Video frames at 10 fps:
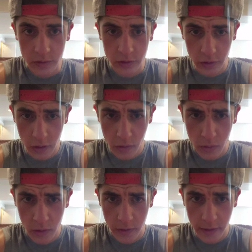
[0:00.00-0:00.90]

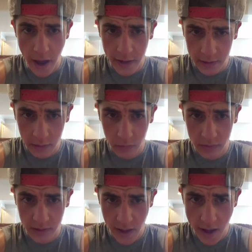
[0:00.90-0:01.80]
So that
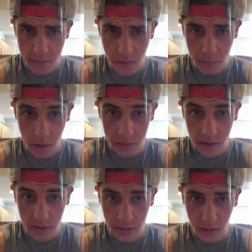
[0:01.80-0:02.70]
was that. My mom
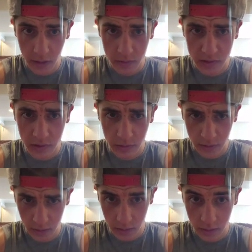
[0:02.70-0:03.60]
didn't think I was
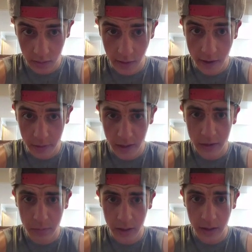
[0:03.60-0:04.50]
doing good in that
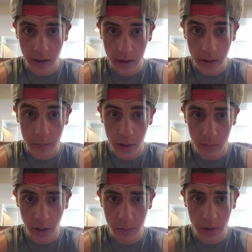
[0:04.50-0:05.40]
race, but it ended up
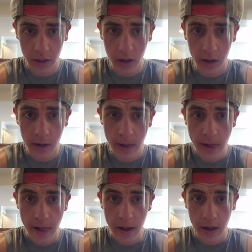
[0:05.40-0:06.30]
being my PR.
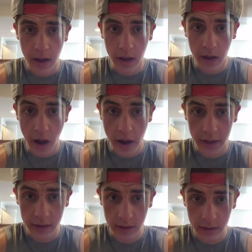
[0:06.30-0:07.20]
And
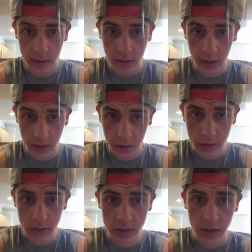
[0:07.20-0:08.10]
in
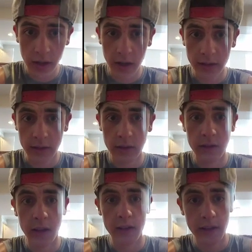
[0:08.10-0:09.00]
conclusion, I
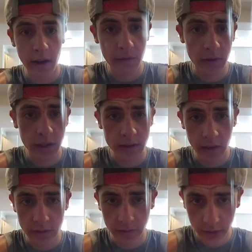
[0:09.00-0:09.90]
can definitely
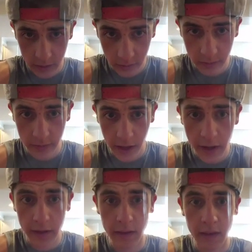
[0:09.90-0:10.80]
testify to the
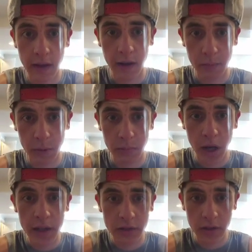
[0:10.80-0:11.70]
fact that upper
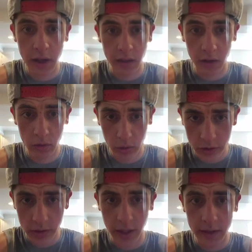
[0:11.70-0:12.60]
body strength and
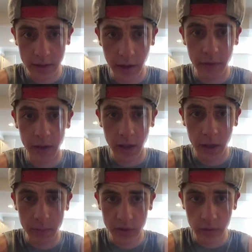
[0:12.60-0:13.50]
core strength definitely
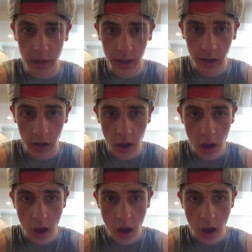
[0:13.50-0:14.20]
helps in running.